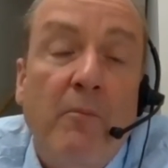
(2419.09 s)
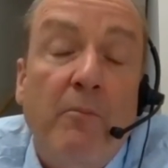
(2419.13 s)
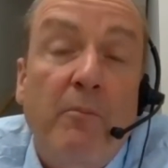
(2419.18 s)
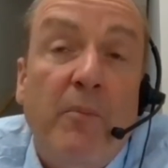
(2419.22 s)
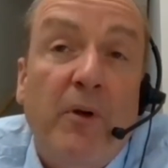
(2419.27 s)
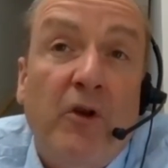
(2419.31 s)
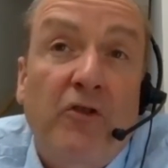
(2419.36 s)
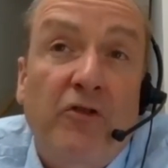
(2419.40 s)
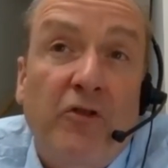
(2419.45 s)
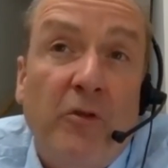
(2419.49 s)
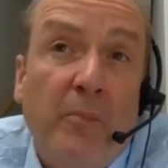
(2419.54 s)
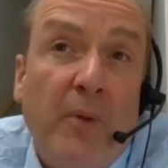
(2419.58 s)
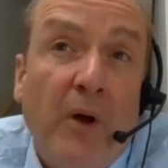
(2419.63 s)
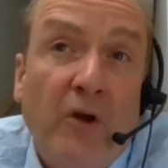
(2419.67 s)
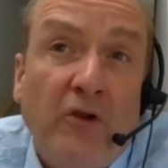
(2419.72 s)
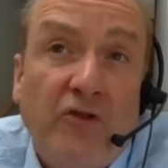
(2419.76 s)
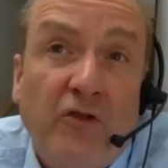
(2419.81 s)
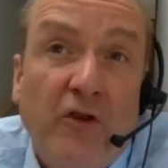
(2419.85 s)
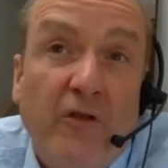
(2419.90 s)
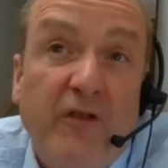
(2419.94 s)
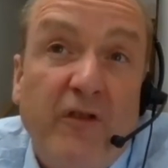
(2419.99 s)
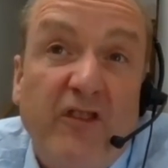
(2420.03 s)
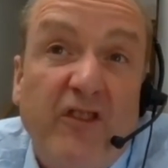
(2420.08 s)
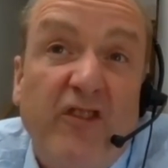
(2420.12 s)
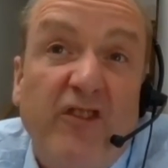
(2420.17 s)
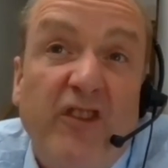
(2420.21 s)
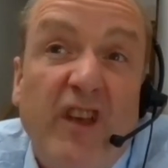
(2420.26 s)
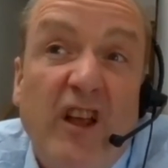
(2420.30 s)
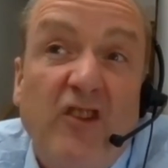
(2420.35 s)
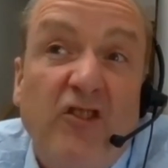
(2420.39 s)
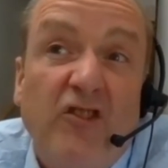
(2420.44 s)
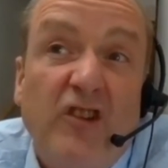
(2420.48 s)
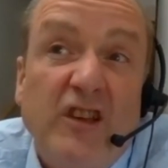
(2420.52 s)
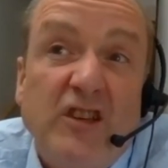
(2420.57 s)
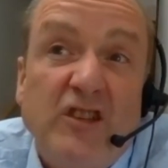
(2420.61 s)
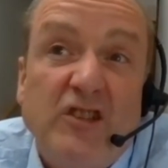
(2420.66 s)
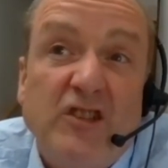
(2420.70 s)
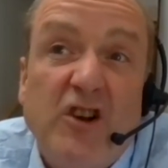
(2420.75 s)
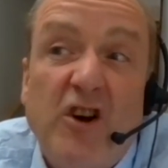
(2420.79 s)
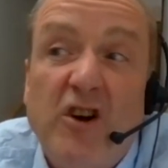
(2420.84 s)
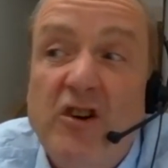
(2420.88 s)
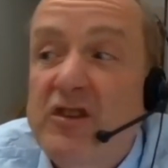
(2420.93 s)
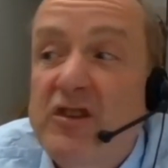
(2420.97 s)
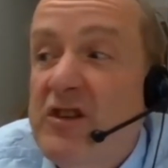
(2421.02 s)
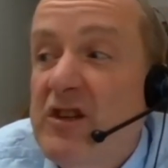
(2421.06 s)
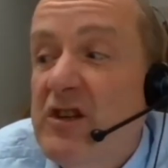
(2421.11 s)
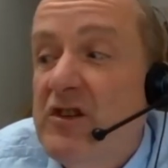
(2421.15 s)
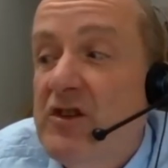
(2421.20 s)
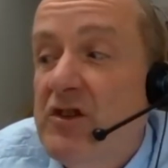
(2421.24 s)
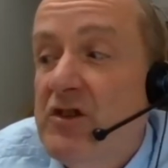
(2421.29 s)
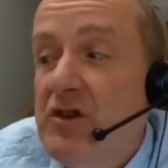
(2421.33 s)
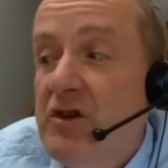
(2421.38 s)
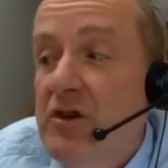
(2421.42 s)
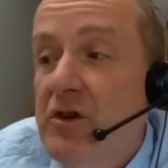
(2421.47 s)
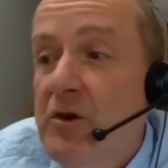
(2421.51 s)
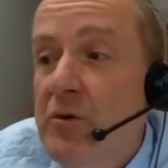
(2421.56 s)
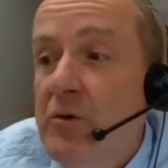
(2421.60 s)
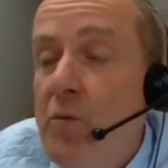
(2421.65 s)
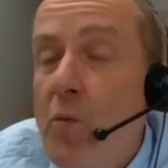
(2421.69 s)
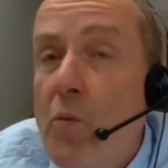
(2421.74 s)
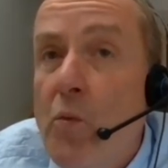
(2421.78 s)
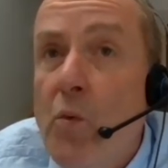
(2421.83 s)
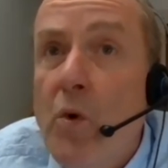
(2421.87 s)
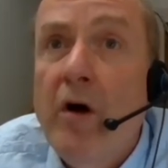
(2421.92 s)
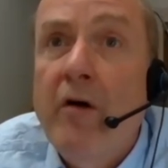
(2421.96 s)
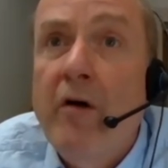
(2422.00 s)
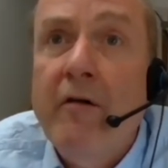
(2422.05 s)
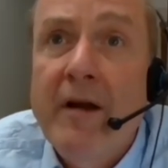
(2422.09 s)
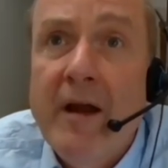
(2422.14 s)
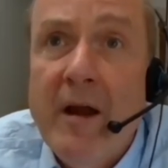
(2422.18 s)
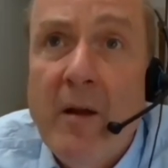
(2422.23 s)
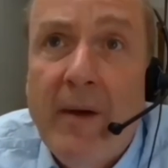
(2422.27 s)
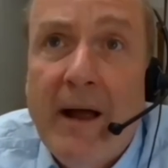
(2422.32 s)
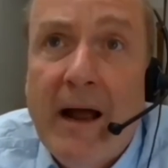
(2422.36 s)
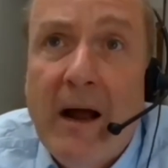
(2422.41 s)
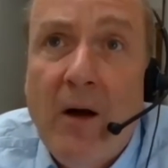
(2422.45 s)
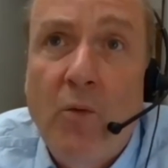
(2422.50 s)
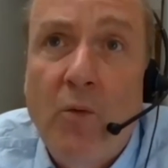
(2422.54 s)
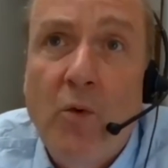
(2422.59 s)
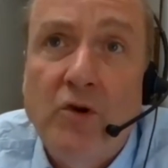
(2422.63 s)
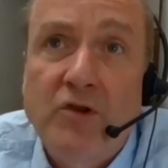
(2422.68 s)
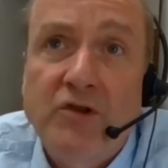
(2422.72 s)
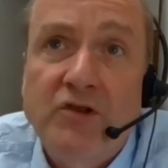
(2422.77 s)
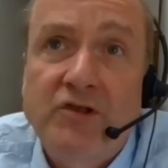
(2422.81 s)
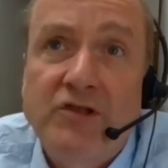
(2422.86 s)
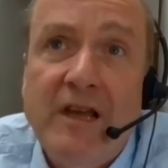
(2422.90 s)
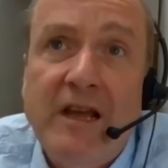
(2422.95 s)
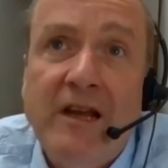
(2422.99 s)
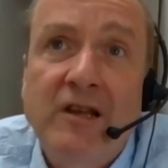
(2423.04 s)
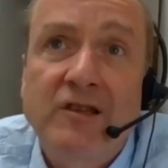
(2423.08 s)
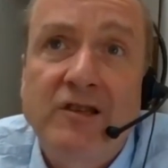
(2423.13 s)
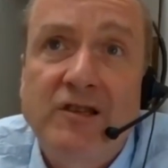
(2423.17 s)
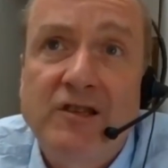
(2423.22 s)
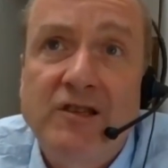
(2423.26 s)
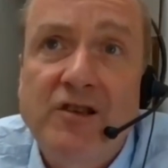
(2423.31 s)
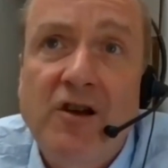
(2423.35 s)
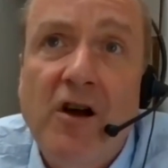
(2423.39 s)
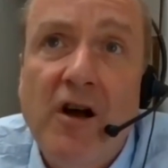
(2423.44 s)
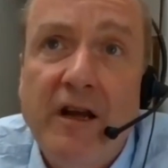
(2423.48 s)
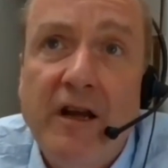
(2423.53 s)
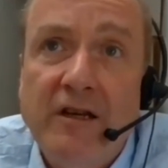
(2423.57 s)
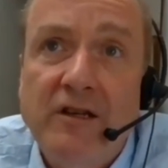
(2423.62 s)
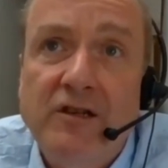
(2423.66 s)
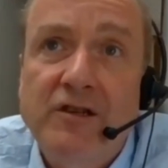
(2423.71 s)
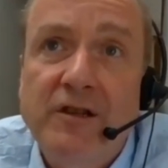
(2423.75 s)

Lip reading: because the post office essentially started to worry about what Second Sight,